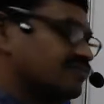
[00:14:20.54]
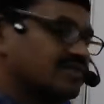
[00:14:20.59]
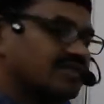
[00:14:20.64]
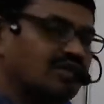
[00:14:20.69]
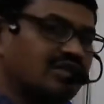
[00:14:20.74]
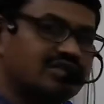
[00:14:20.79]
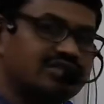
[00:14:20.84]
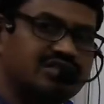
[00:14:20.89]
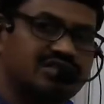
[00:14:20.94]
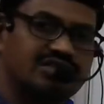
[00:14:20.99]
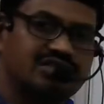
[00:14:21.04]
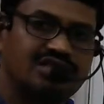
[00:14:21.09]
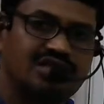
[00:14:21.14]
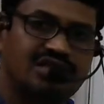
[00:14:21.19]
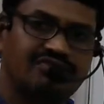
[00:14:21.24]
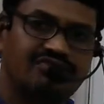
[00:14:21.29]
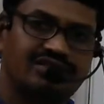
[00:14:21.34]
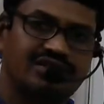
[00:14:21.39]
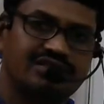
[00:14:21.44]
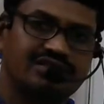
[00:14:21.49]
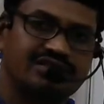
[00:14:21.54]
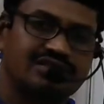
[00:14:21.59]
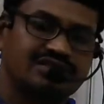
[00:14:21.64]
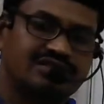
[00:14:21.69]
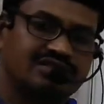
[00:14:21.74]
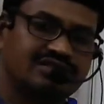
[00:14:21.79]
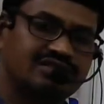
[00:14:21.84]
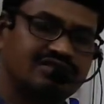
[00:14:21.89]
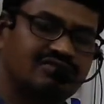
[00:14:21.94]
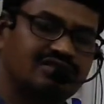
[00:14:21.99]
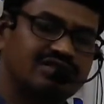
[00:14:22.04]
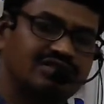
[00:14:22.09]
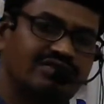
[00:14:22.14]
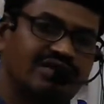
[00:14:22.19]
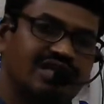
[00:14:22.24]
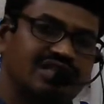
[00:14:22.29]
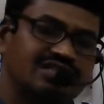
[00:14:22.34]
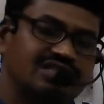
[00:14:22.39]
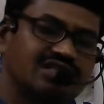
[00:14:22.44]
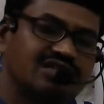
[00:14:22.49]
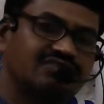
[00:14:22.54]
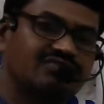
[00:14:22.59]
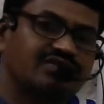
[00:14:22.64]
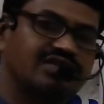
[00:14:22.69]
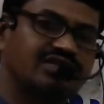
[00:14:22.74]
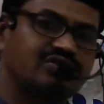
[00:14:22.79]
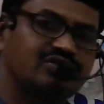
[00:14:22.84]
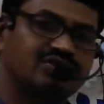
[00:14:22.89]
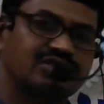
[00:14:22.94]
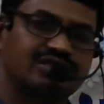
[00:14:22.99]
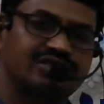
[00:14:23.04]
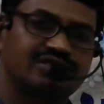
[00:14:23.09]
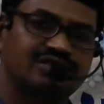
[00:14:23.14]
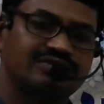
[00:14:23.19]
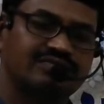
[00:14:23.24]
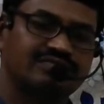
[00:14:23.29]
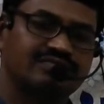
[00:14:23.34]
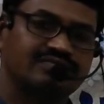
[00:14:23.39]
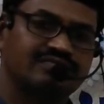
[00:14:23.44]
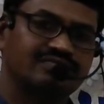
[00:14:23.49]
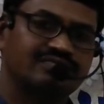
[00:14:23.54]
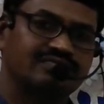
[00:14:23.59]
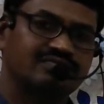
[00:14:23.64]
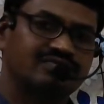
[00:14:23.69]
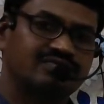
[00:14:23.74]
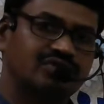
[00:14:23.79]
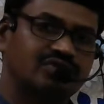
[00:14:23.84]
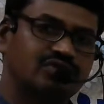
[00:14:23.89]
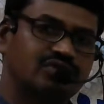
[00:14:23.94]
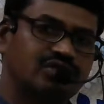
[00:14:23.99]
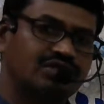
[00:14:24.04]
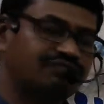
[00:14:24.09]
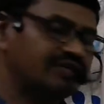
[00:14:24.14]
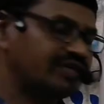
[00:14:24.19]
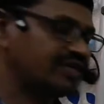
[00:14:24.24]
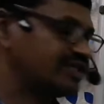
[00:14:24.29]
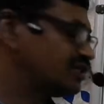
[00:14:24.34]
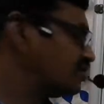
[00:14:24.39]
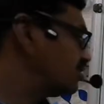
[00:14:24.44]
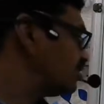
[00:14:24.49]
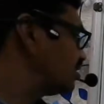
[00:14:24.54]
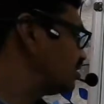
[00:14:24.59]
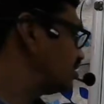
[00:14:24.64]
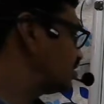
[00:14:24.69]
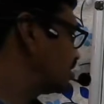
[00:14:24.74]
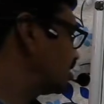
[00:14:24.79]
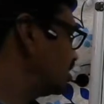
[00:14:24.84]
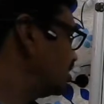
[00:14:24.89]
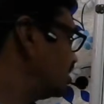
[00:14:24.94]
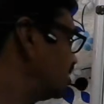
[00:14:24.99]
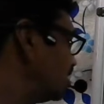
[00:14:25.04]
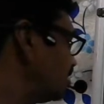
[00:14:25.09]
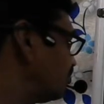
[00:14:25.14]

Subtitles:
Oxygen is the reference. What is the valency of nitrogen? You can find. See here